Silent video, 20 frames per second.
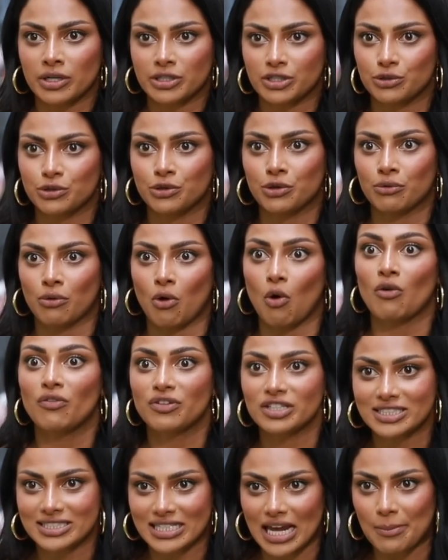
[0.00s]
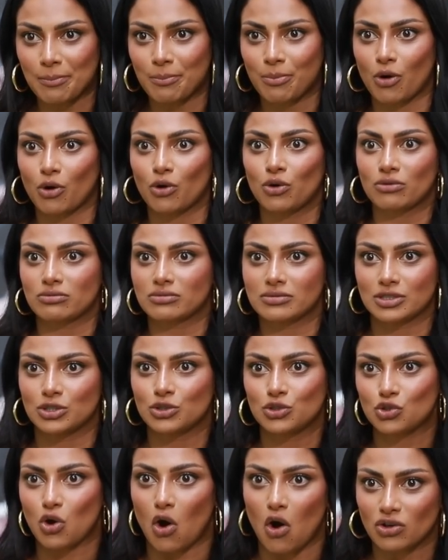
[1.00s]
want to, you know, overstep or
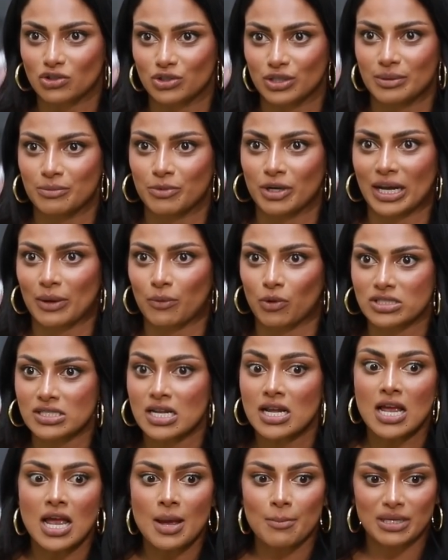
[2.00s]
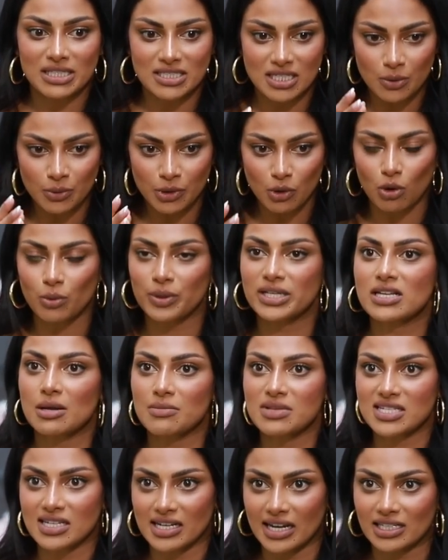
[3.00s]
talk to him when I wasn't. But Sir would always
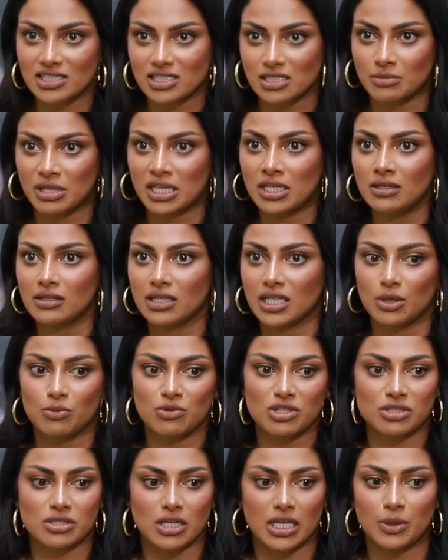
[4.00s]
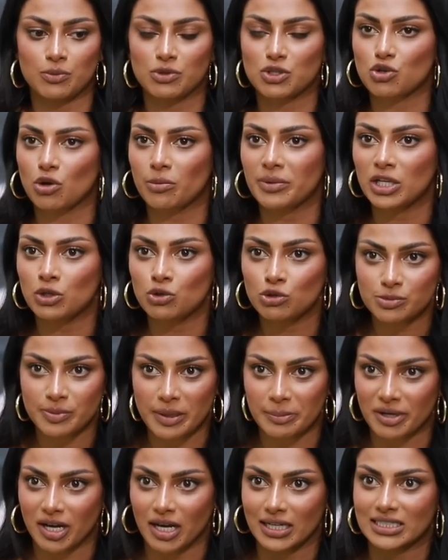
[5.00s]
come and sit next to me. He would show me
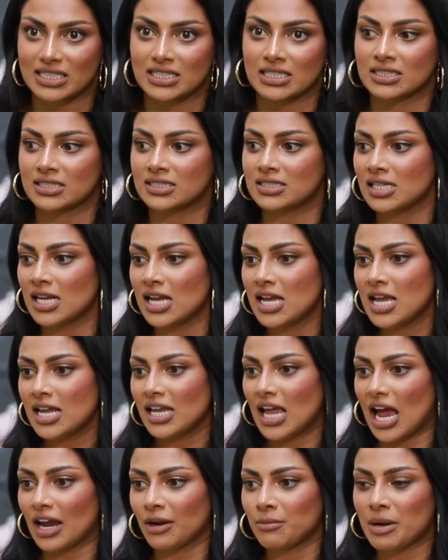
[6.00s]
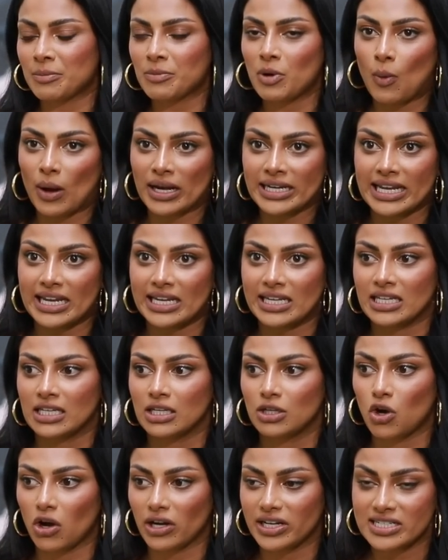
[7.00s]
newspaper articles. I remember one day
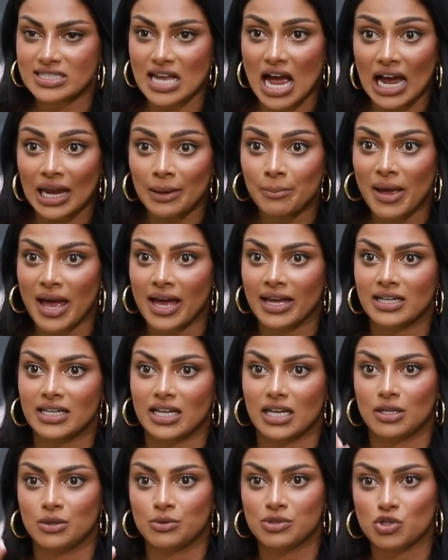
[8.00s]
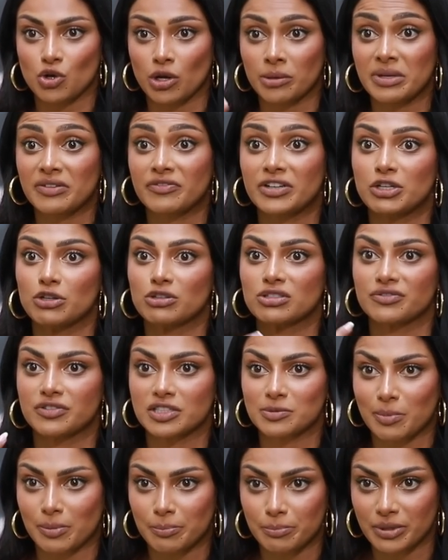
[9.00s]
he got his iPad and he was showing me videos of
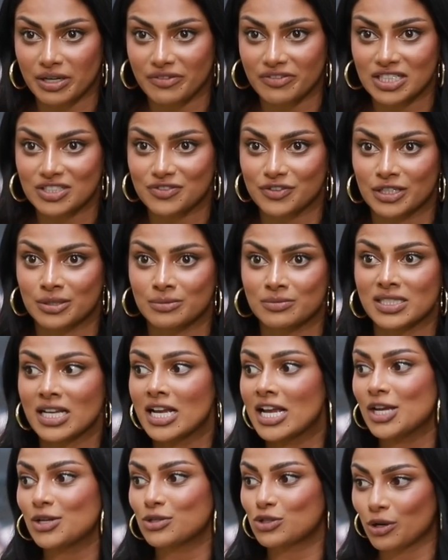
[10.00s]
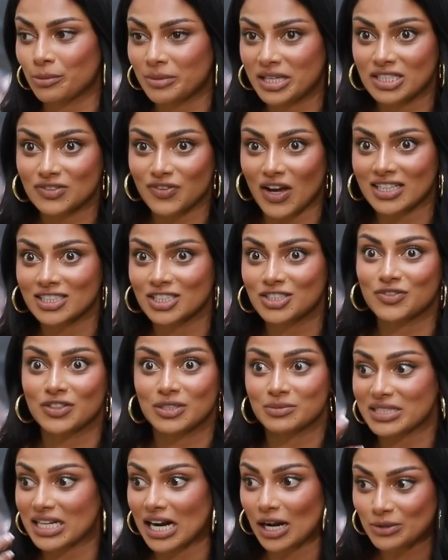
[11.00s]
his previous films, showing me his father's
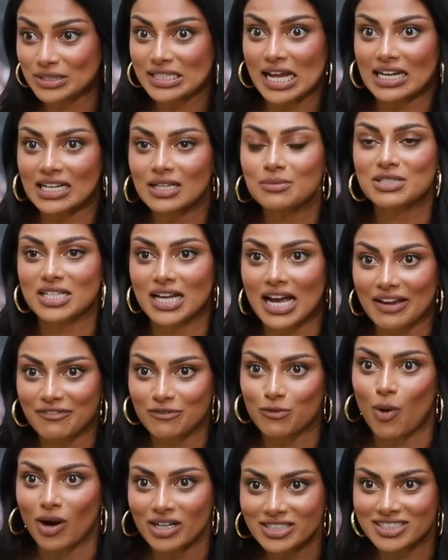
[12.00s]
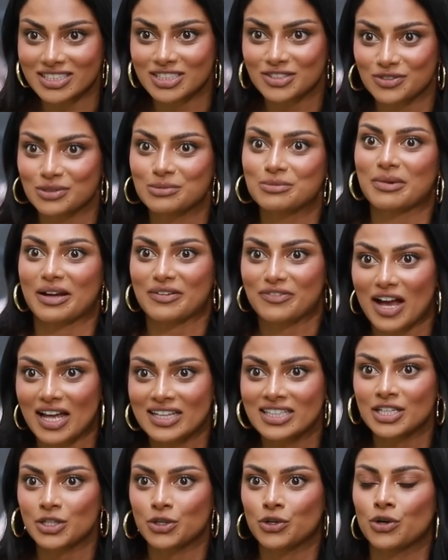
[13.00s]
films. And I was telling him, Sir, I've watched this film with my
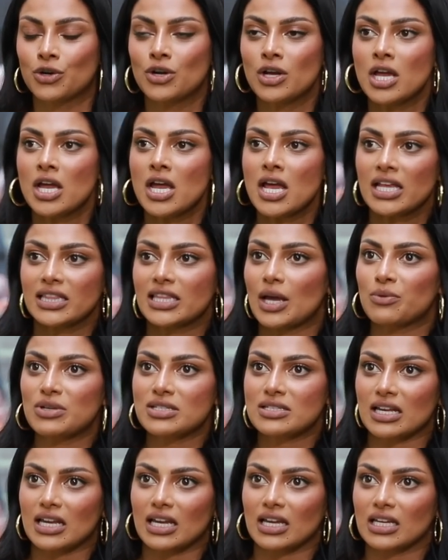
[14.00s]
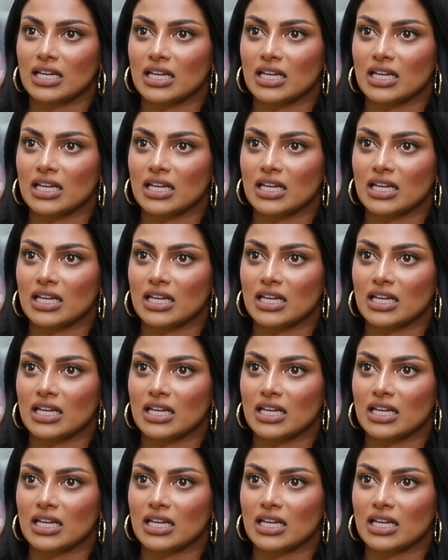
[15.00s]
father, you know. There was,